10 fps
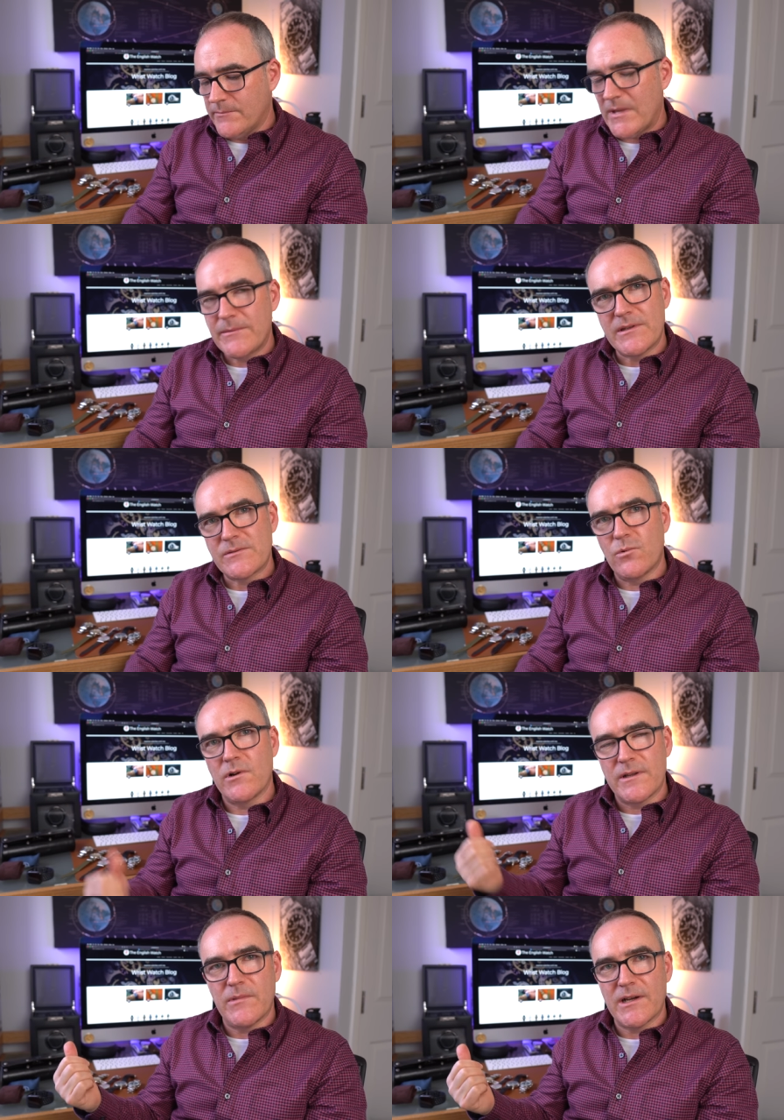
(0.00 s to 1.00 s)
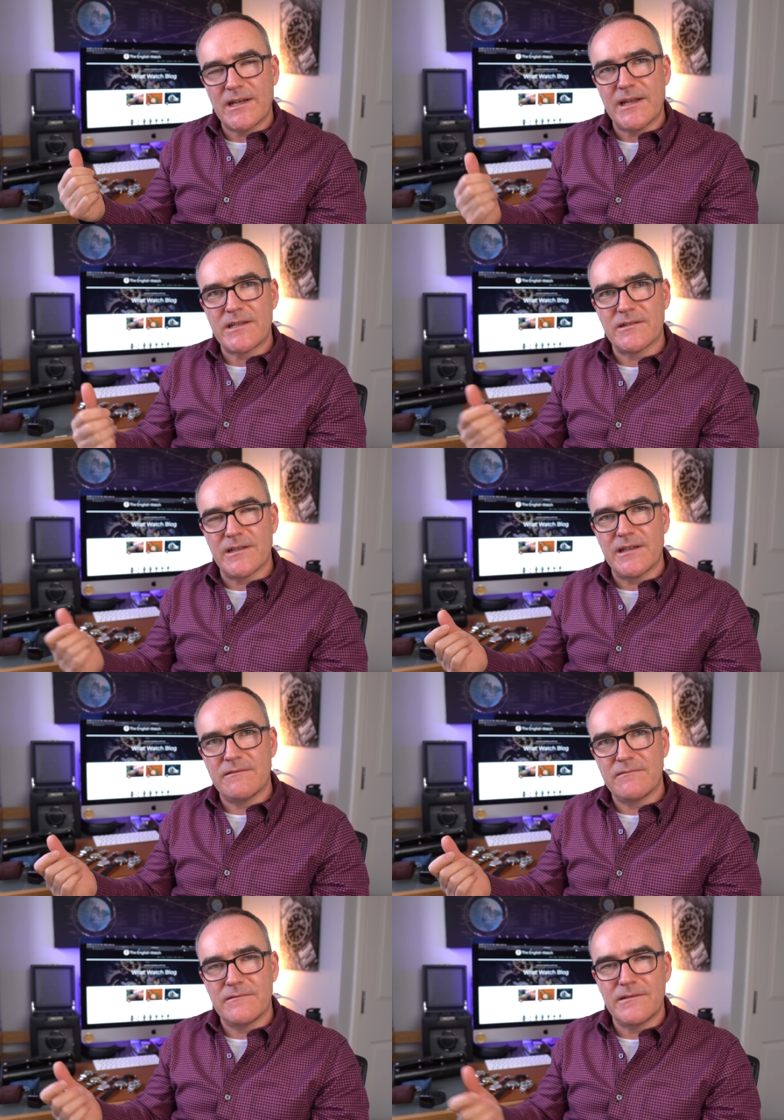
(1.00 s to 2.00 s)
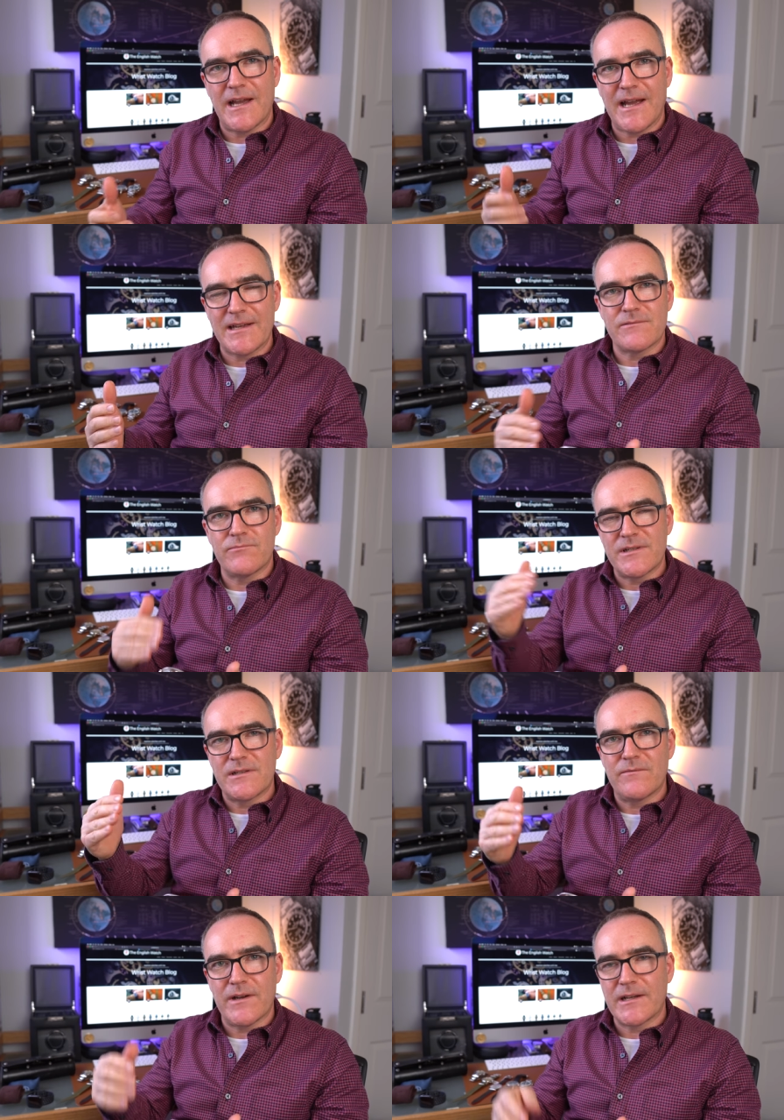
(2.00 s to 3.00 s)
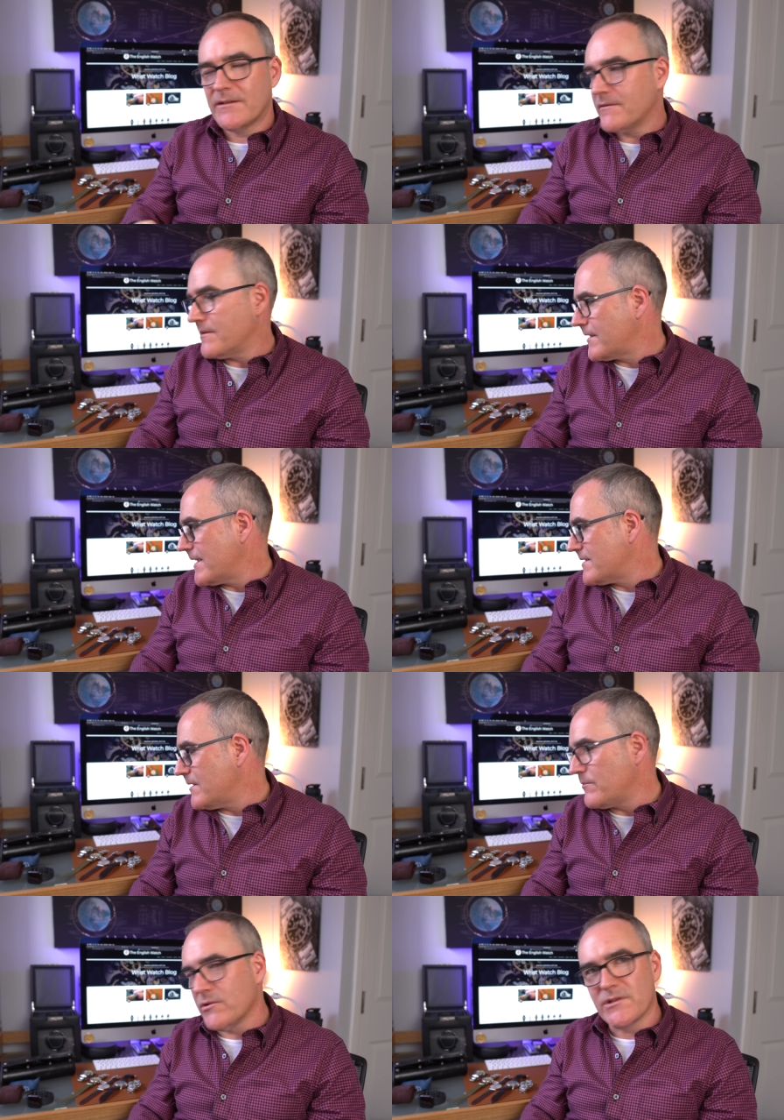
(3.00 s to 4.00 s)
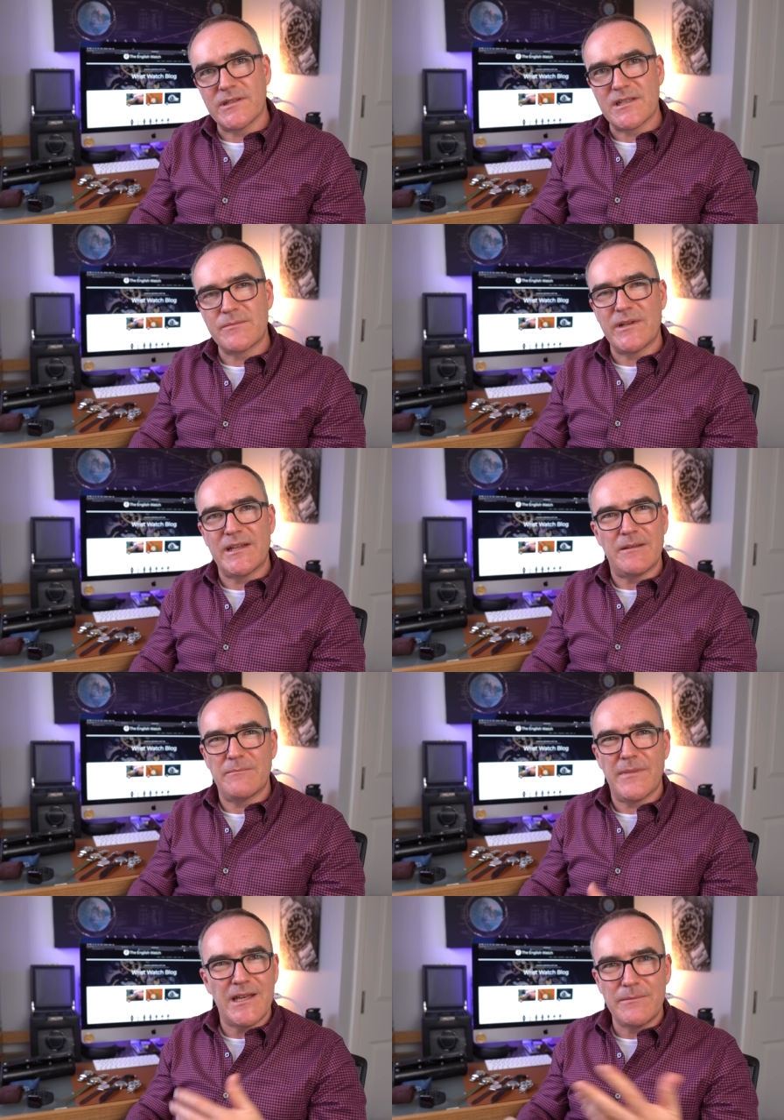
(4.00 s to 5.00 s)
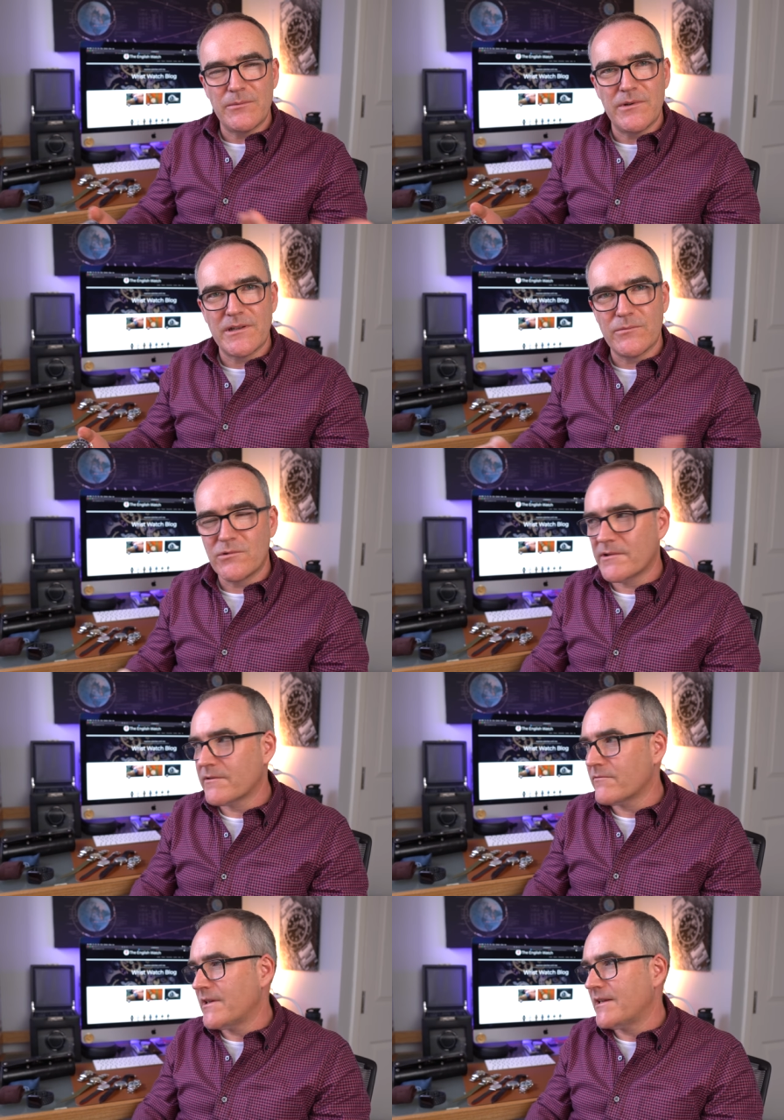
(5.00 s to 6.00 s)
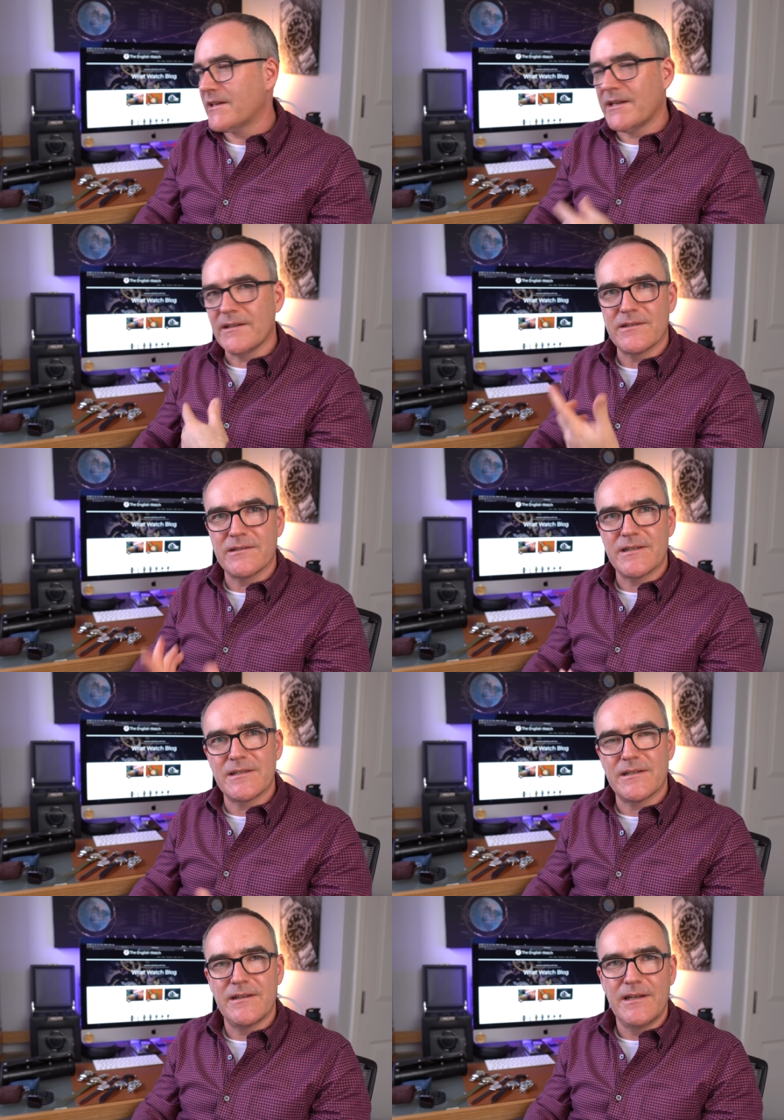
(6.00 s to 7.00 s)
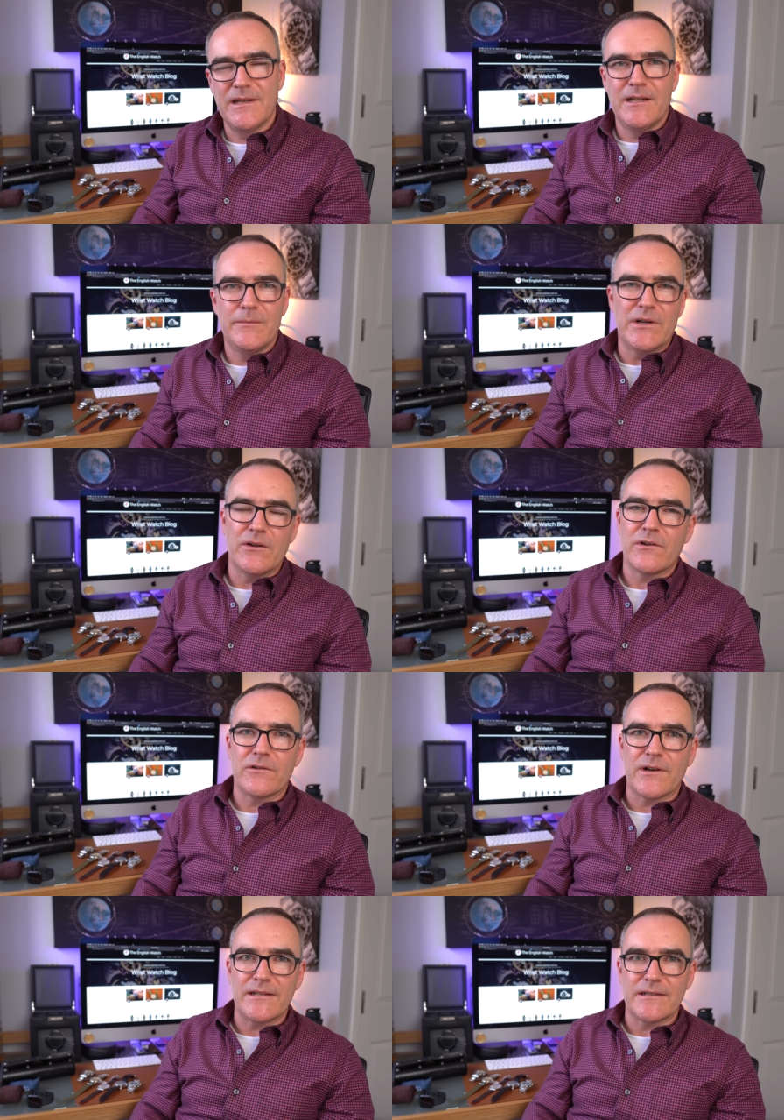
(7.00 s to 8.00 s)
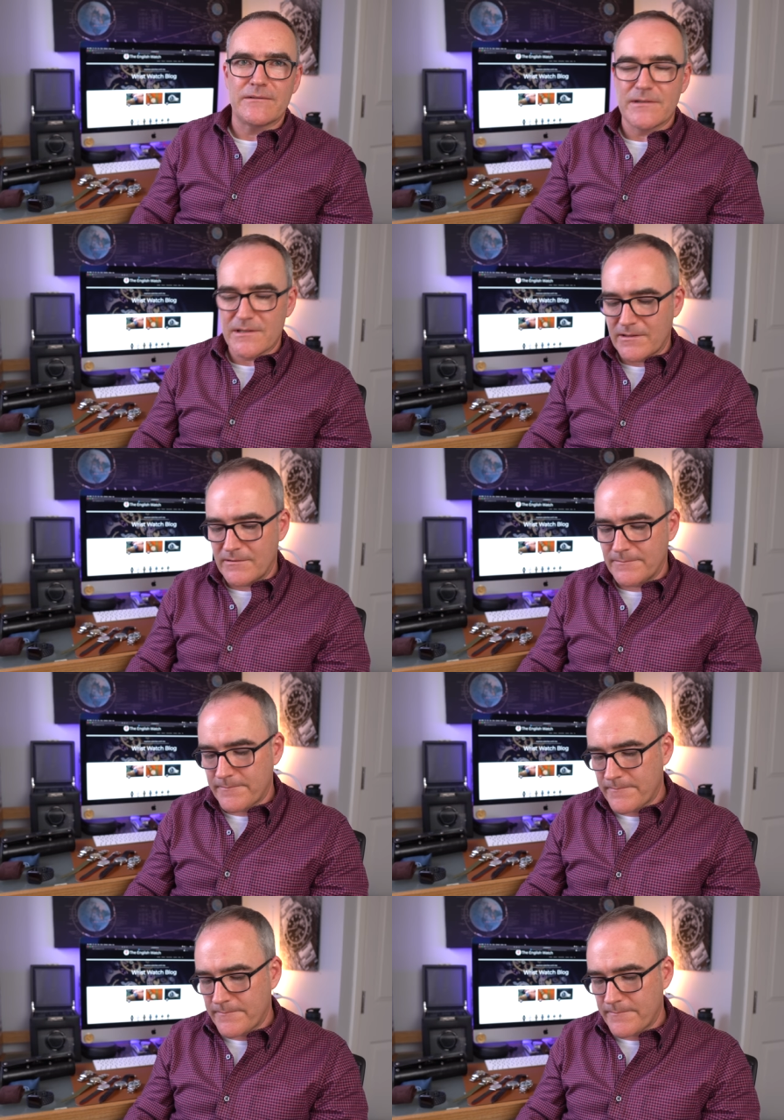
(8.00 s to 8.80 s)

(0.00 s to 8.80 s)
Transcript: Maybe there's one in my collection that has risen in value and I guess at a push the Speedy may be worth more than three in the condition it's in but not a great deal so